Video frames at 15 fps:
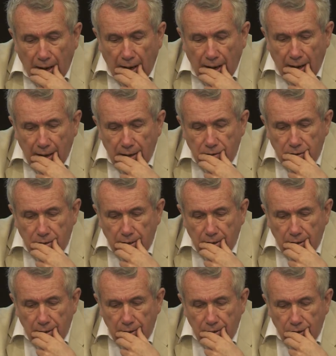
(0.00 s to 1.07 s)
And
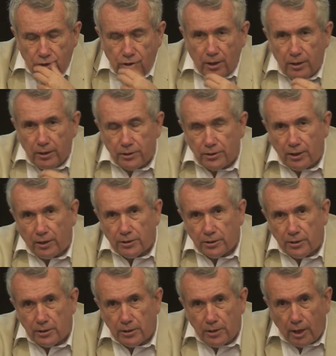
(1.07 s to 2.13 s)
the journalist asks
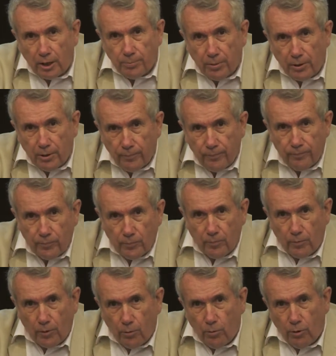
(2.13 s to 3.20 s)
the sniper,
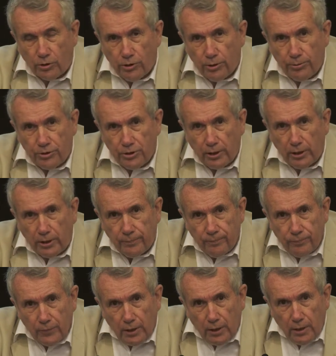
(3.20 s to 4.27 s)
"What do you see?"
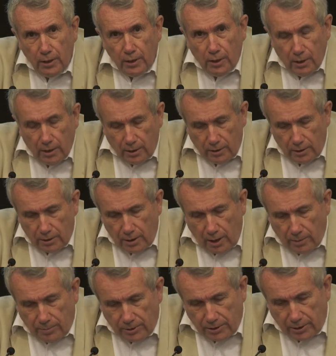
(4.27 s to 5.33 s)
And the
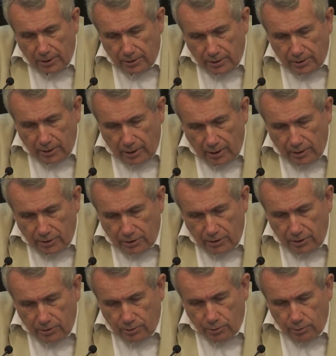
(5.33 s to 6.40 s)
sniper says, "I
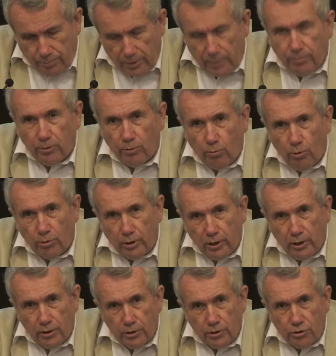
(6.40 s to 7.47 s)
see two people walking
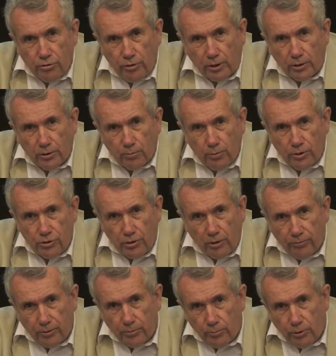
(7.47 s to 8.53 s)
in the street. Which
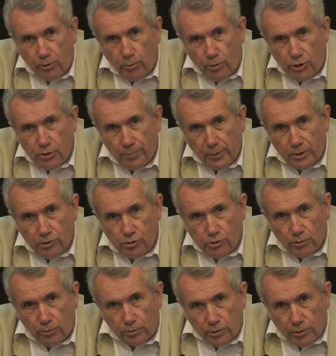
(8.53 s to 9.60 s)
of them do you wish me to
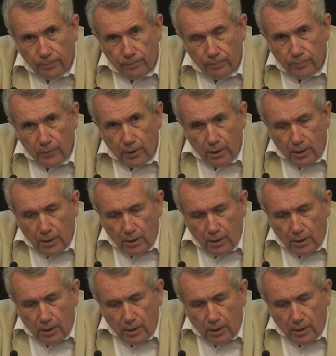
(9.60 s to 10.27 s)
shoot?" Mm.